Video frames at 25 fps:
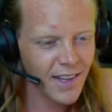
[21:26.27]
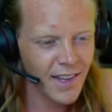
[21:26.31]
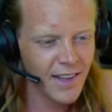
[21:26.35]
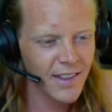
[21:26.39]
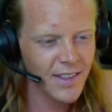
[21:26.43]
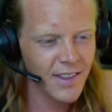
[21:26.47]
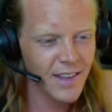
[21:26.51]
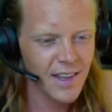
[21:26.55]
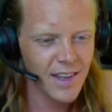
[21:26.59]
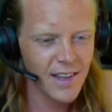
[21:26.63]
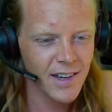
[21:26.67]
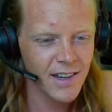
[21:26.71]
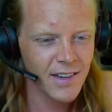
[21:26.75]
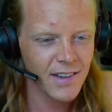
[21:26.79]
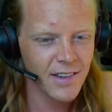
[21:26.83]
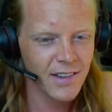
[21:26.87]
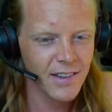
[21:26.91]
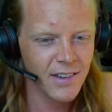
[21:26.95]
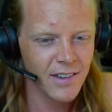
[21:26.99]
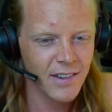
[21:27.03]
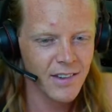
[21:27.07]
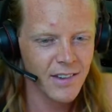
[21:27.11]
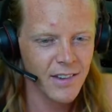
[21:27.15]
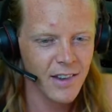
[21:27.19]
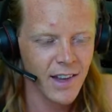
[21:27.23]
then
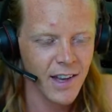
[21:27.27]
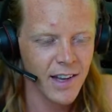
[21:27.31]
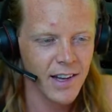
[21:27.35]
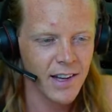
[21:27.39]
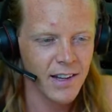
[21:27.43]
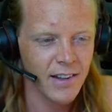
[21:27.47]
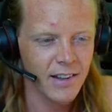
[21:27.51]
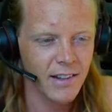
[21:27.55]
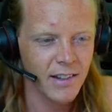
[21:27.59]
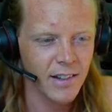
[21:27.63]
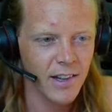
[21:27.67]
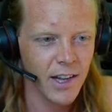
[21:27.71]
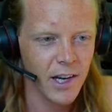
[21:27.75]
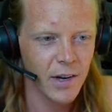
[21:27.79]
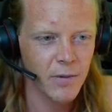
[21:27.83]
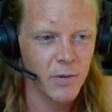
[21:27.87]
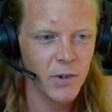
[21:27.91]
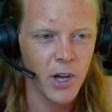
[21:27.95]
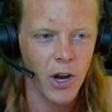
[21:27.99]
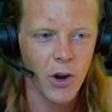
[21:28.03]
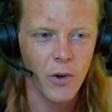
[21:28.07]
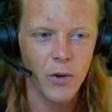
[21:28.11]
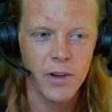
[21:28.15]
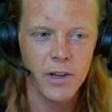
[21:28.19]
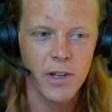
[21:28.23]
like let them
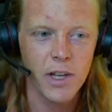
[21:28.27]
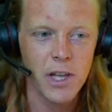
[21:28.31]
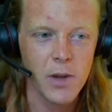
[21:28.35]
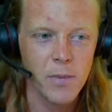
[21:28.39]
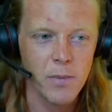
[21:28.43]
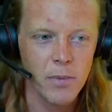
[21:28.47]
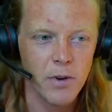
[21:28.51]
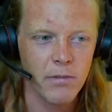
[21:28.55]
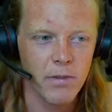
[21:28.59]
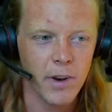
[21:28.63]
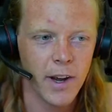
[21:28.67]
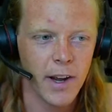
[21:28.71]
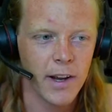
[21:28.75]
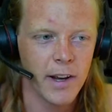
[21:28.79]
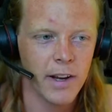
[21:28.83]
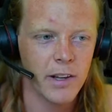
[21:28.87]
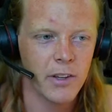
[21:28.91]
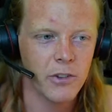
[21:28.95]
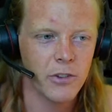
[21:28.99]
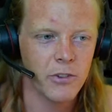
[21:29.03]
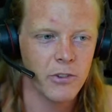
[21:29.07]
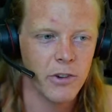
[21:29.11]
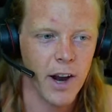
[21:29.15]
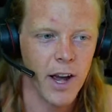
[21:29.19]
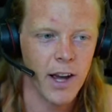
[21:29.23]
go and keep providing
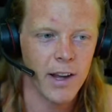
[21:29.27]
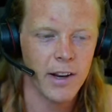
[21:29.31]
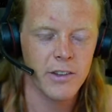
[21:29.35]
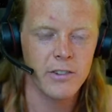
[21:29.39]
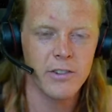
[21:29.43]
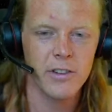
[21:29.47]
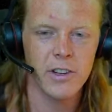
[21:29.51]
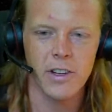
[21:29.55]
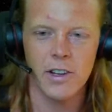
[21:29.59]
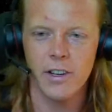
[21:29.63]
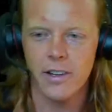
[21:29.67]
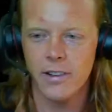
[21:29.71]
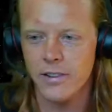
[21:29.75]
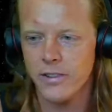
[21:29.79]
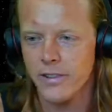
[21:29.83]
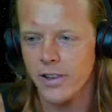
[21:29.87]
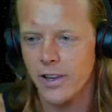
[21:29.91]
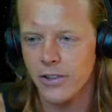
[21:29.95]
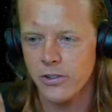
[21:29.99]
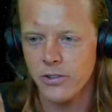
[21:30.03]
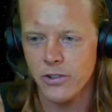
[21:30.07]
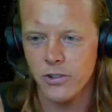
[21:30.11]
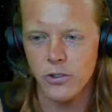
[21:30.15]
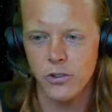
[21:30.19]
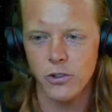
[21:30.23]
strategy and
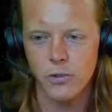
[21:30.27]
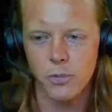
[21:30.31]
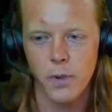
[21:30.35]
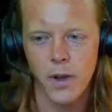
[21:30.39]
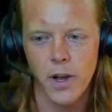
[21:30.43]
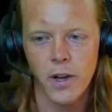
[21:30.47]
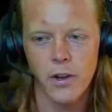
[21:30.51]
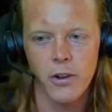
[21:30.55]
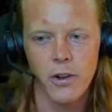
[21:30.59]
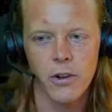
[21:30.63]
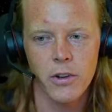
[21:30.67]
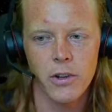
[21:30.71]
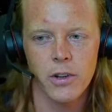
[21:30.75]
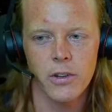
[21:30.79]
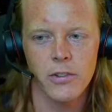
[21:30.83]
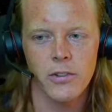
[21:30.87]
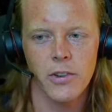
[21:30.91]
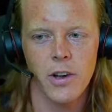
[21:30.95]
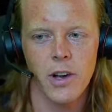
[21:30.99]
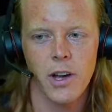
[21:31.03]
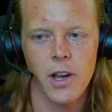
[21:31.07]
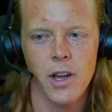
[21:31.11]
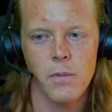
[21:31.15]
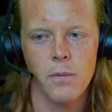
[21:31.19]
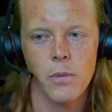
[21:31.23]
insight. So you spend all your
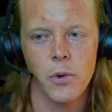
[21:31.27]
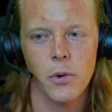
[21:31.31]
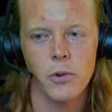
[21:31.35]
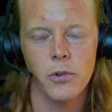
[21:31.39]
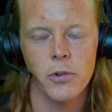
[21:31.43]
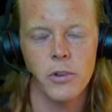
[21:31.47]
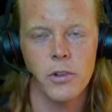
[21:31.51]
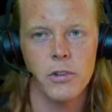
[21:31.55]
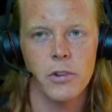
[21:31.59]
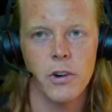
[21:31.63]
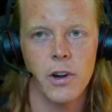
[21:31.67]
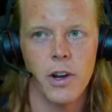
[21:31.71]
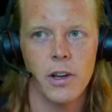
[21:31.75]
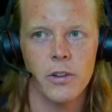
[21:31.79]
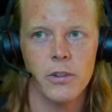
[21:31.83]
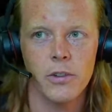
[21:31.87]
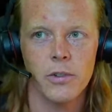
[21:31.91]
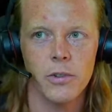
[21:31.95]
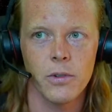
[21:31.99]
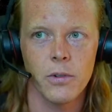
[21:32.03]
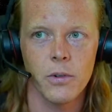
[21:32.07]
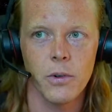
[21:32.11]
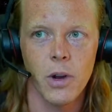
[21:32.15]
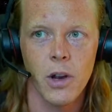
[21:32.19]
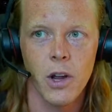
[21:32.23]
time mostly trying
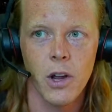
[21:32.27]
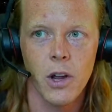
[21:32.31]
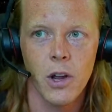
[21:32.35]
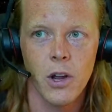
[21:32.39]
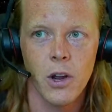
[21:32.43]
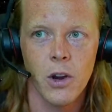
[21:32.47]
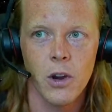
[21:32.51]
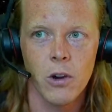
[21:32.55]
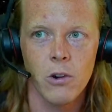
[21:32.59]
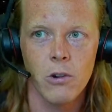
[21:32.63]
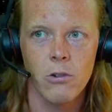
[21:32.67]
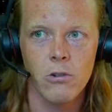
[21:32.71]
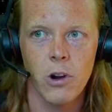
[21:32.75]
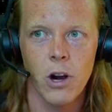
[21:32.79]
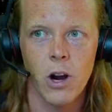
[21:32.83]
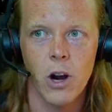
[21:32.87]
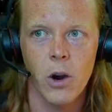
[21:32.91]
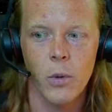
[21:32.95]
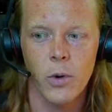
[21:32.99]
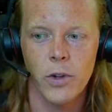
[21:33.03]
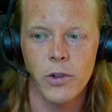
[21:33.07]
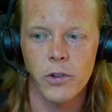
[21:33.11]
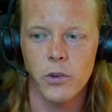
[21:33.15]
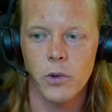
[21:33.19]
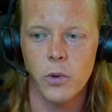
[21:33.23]
to
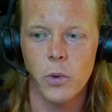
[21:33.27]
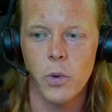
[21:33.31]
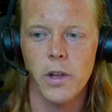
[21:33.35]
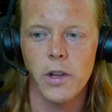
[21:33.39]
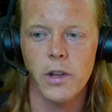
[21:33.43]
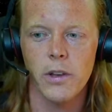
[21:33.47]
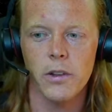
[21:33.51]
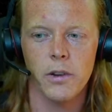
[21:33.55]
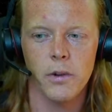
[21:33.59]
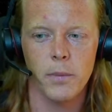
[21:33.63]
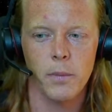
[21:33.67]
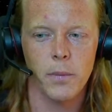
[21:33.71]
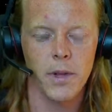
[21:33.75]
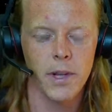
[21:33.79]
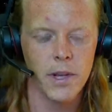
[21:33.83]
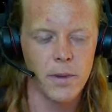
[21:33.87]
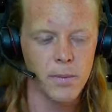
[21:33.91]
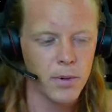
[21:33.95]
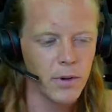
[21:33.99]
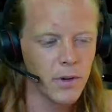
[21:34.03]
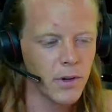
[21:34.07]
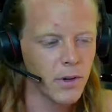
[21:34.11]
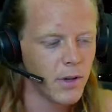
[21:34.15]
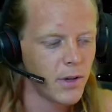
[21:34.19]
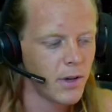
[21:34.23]
grow and tweak your
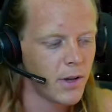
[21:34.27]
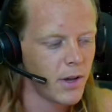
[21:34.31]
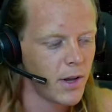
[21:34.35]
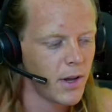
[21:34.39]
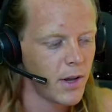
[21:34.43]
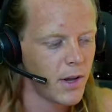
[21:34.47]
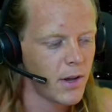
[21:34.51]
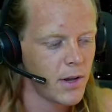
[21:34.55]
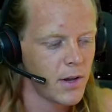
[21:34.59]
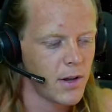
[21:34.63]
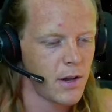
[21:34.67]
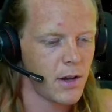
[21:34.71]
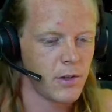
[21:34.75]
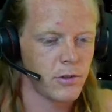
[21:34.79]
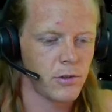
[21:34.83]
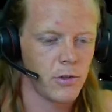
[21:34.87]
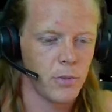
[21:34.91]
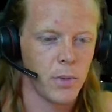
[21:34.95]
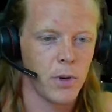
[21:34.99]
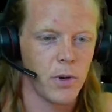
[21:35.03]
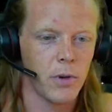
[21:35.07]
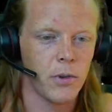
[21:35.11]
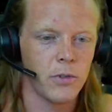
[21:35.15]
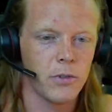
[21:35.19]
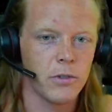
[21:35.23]
people, as
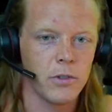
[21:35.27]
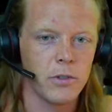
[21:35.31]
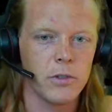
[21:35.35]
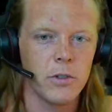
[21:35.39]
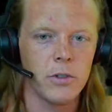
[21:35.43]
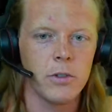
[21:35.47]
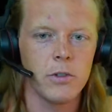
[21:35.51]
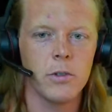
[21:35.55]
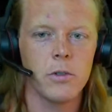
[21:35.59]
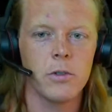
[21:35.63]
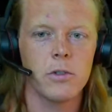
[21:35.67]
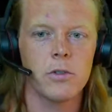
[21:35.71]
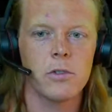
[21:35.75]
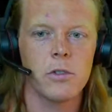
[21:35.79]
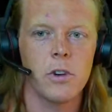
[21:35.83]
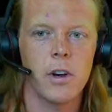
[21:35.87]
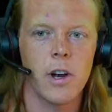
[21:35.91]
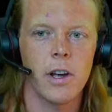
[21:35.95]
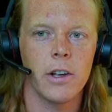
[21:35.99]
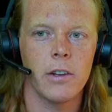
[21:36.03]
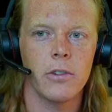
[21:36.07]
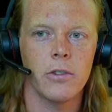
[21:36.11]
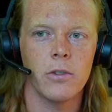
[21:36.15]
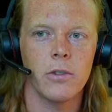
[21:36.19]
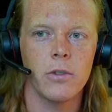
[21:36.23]
opposed to you
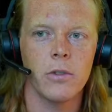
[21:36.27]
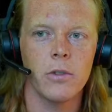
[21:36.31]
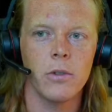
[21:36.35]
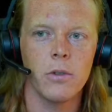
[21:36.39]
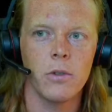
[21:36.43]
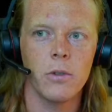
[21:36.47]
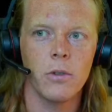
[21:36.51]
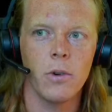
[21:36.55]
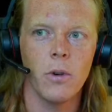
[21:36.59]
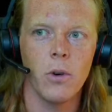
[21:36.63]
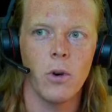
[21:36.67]
trying to